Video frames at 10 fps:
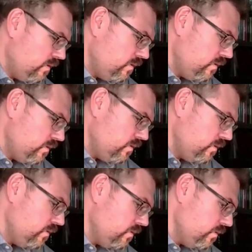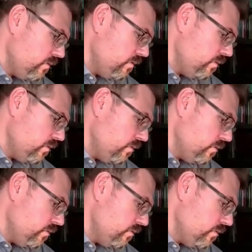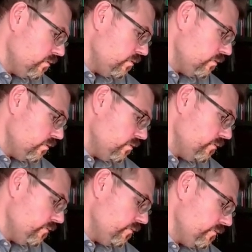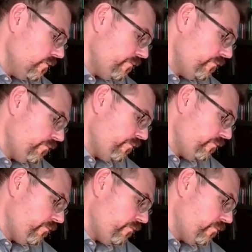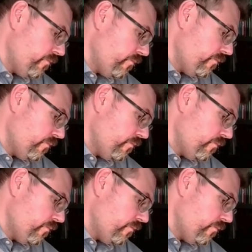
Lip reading: Nothing is said.